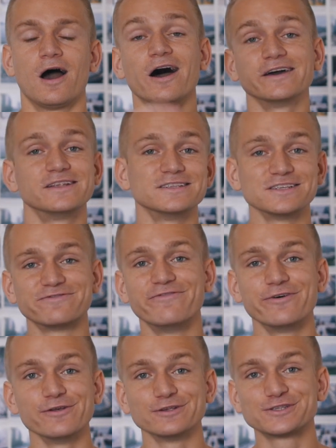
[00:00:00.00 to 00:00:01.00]
Hi, this is
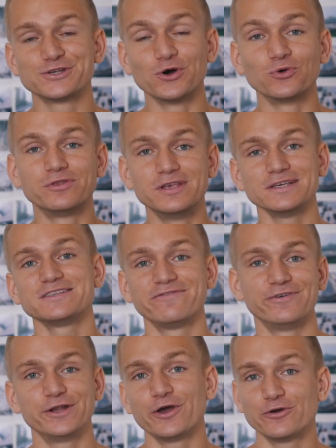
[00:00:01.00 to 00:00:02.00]
Will. So this
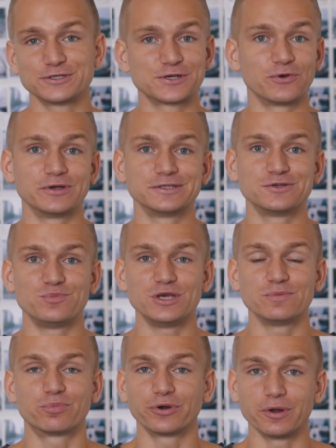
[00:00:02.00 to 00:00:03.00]
video is going to be
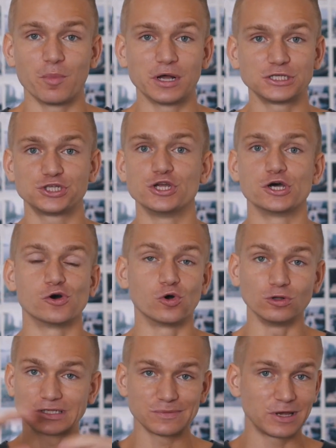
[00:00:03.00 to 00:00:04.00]
pretty much the
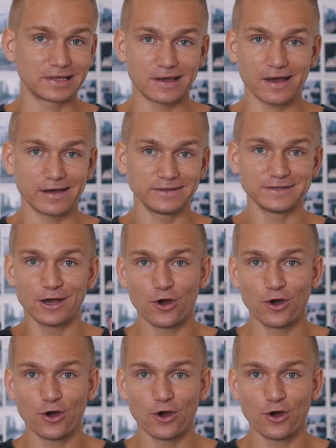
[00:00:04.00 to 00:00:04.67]
ultimate guide,